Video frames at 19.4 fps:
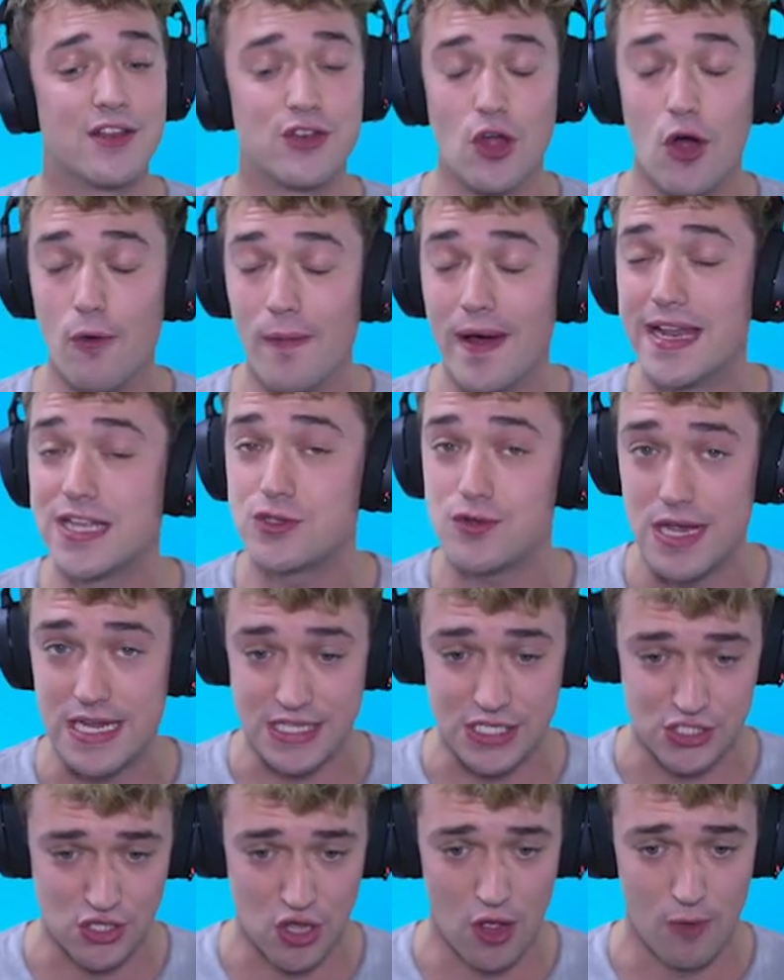I don't want to drink
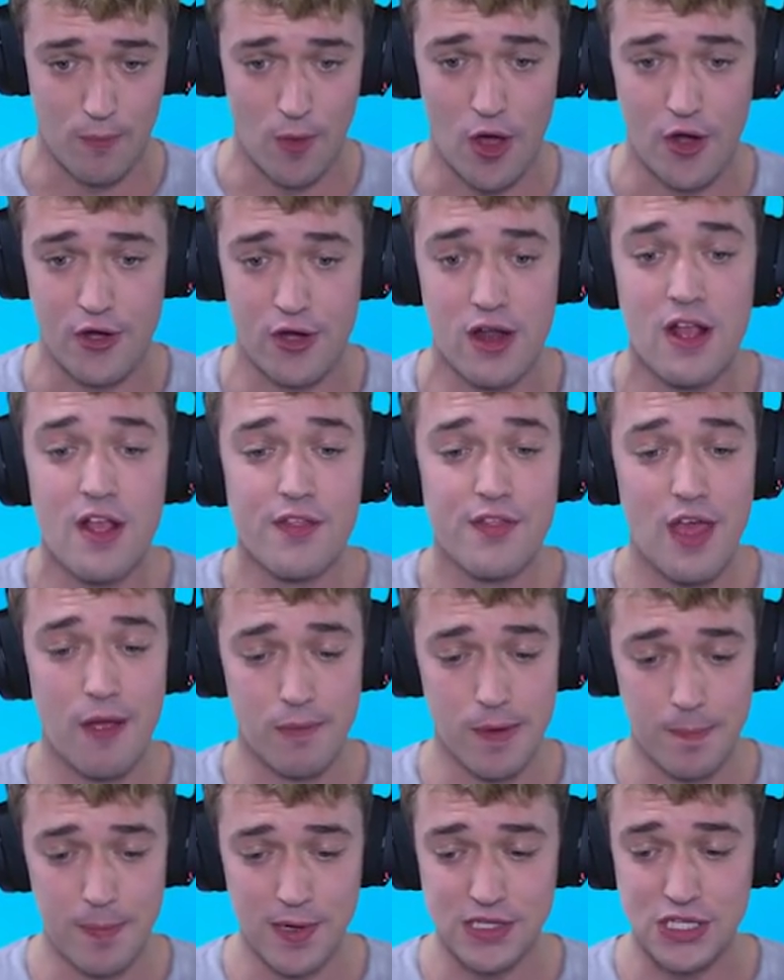the salt water. Then
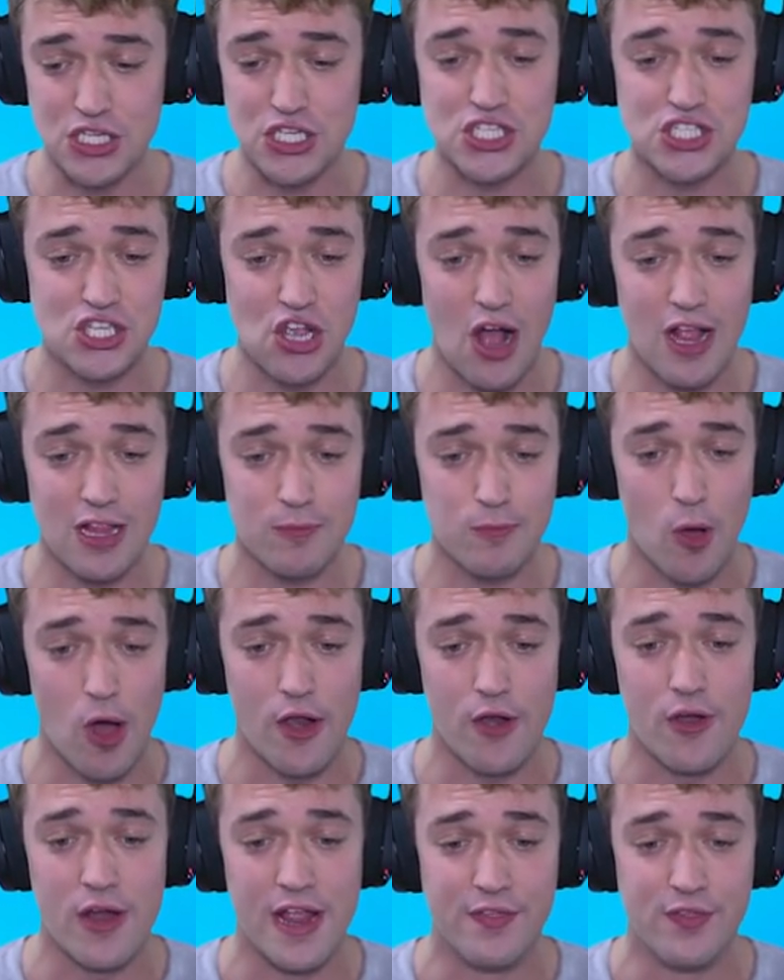we put the salt
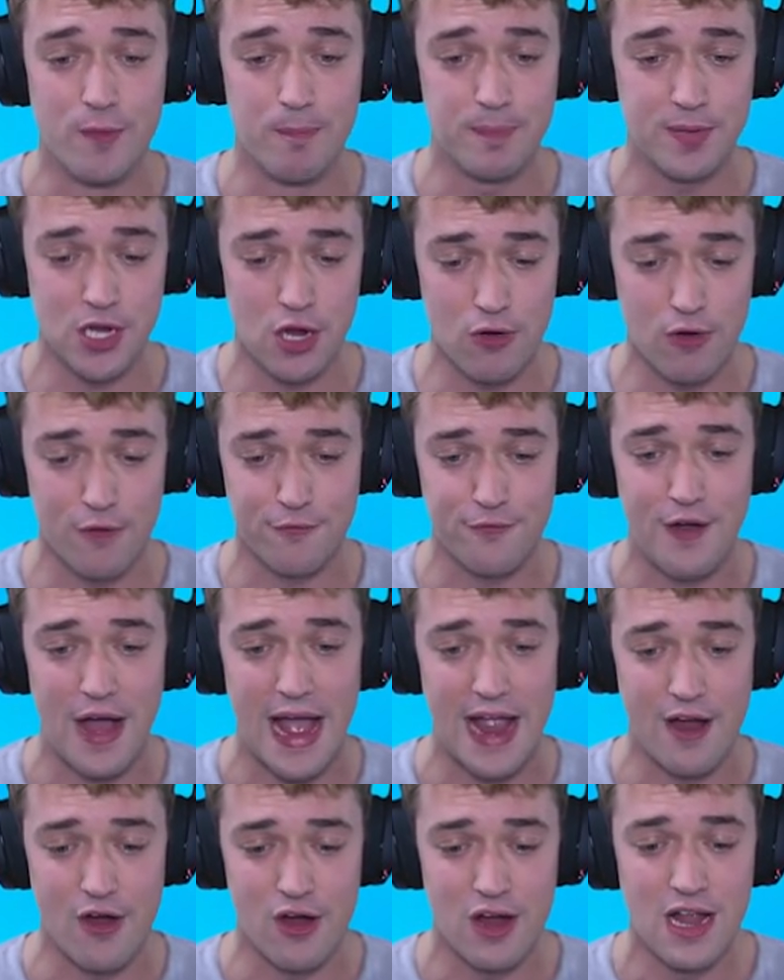water in the
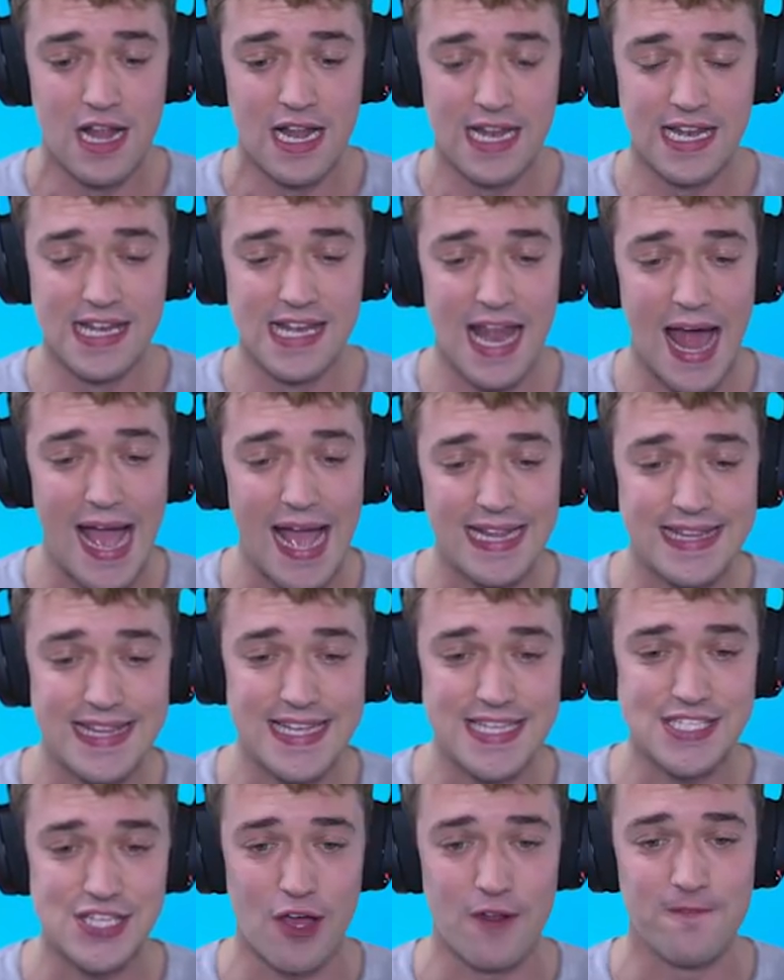purifier, light
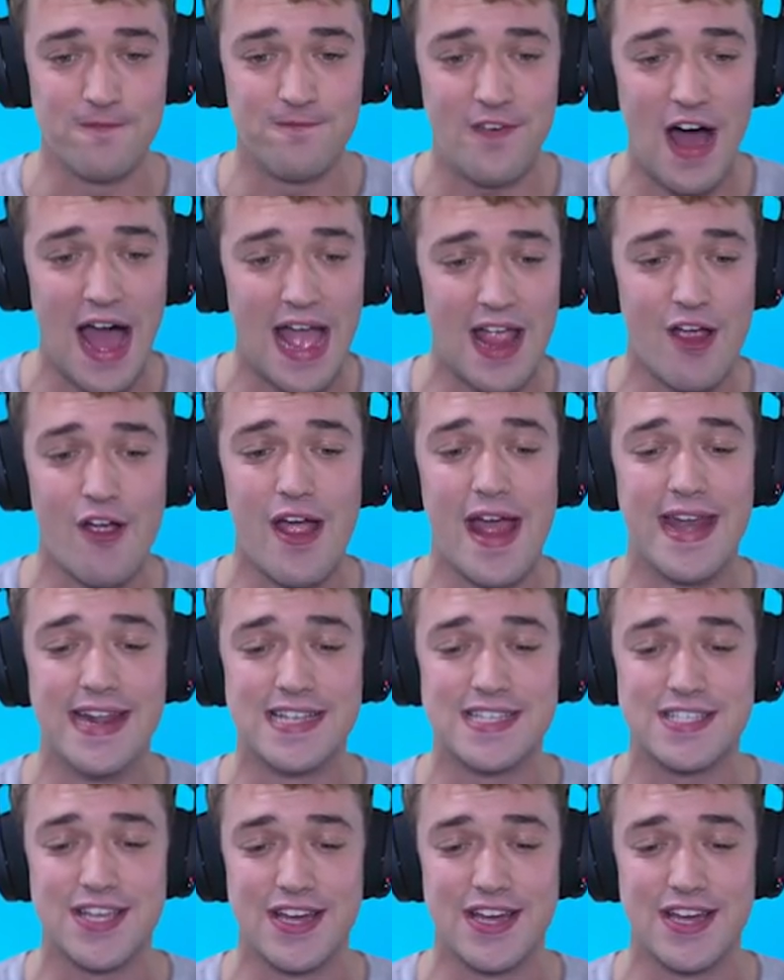this on fire, and it's